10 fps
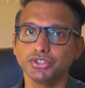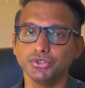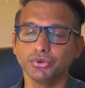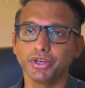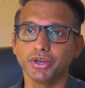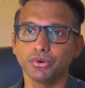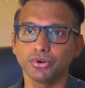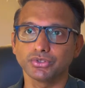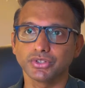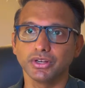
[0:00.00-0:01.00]
UK or
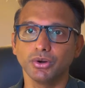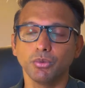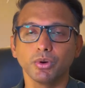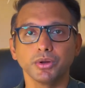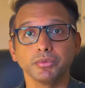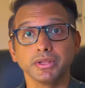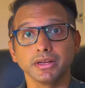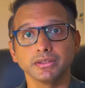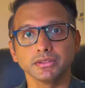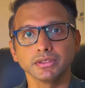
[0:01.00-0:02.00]
Australia or whatever that
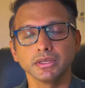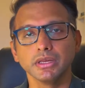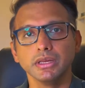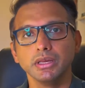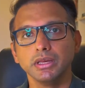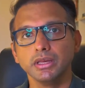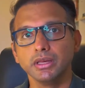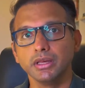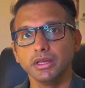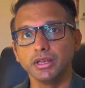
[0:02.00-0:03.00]
is.
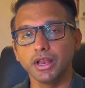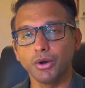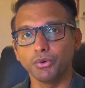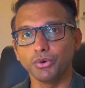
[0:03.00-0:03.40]
Now,